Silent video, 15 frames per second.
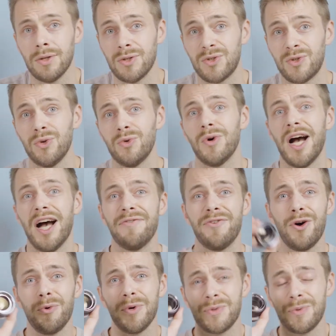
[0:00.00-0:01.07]
So I've
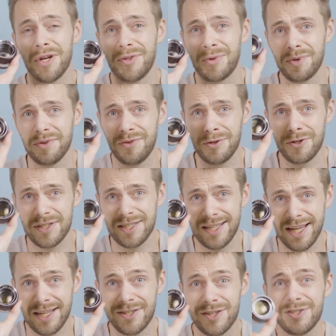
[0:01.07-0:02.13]
always wanted to review this
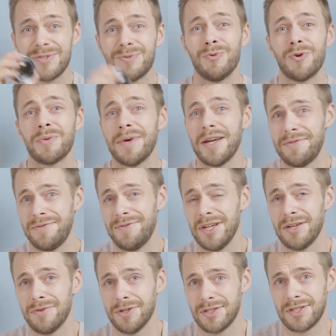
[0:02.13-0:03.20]
lens because it's one of my
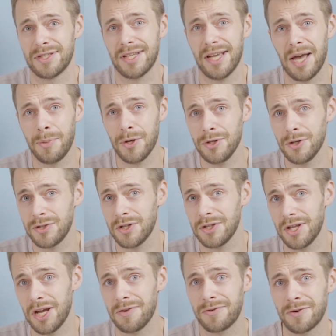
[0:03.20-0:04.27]
favorites. I've been using it
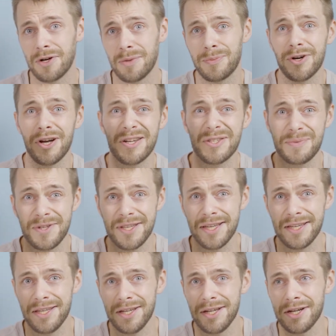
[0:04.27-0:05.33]
now for approximately
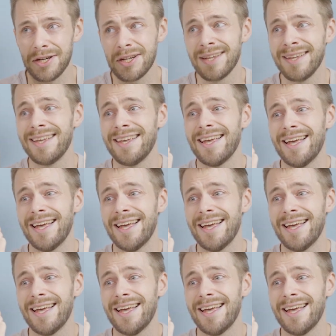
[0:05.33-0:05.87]
a year.